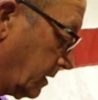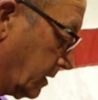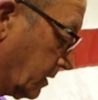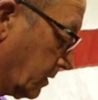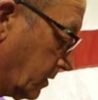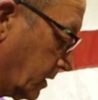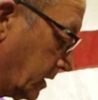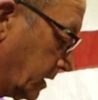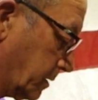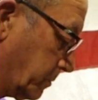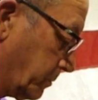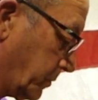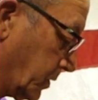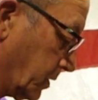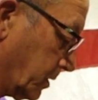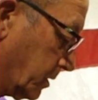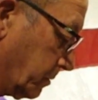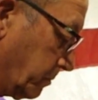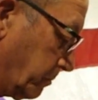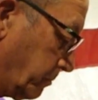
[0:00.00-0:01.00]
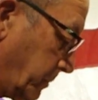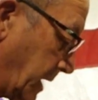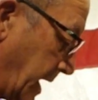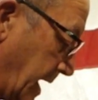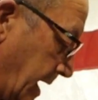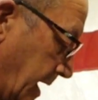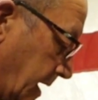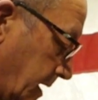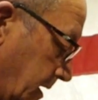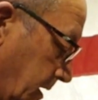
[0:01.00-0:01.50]
you're going to pull
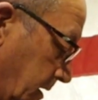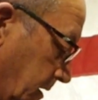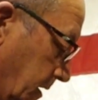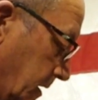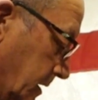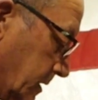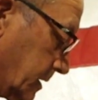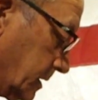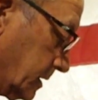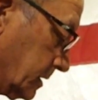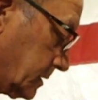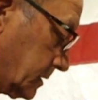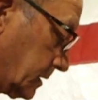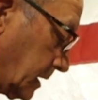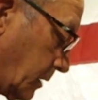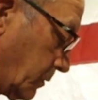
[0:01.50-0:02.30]
back on this.